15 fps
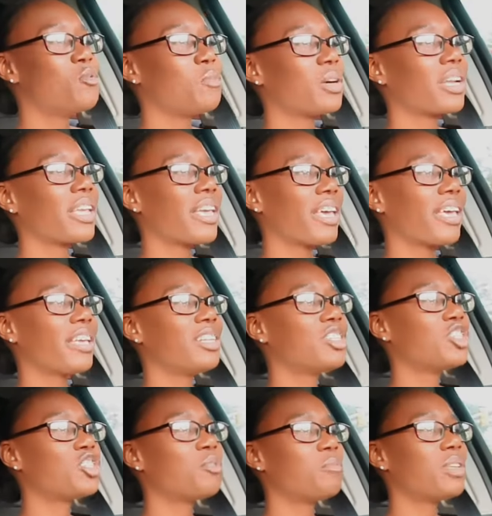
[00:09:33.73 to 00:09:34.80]
Brigade
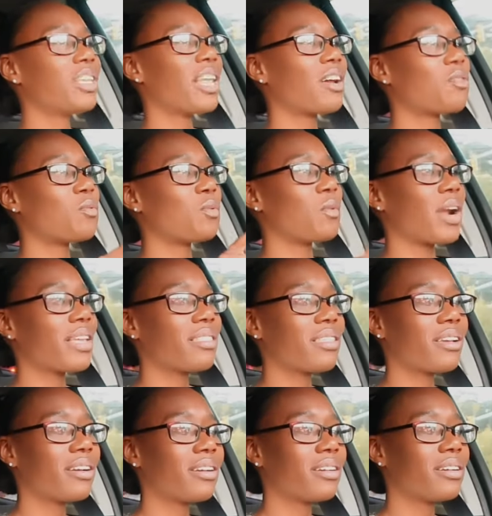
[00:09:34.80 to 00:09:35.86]
should be like right
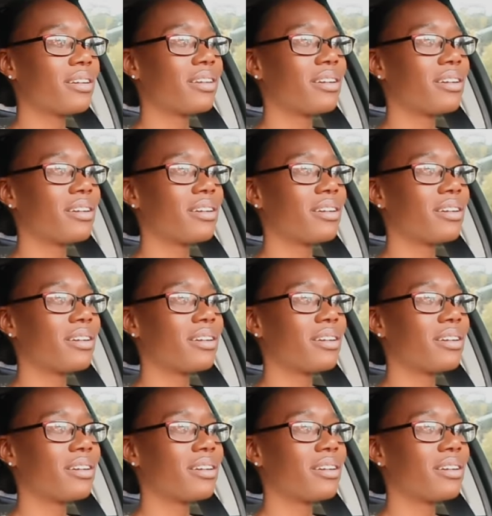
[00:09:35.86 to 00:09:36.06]
there.